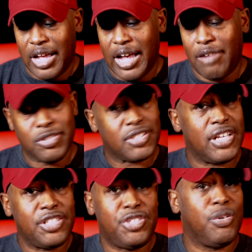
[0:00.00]
I will
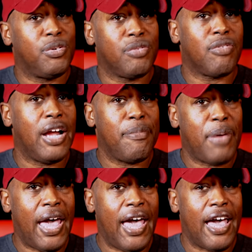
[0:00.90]
set you on the right
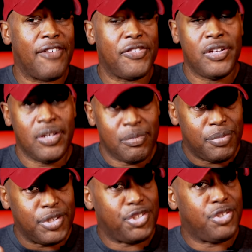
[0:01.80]
path,
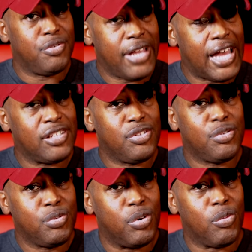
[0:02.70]
but you got to
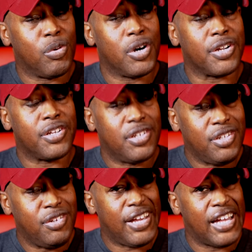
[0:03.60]
do the work.
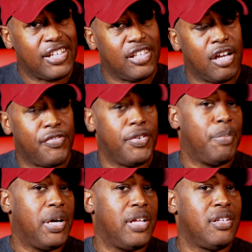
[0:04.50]
You got to get off your
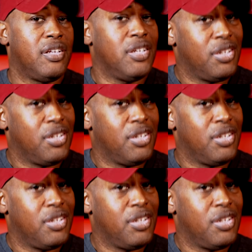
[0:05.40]
butt.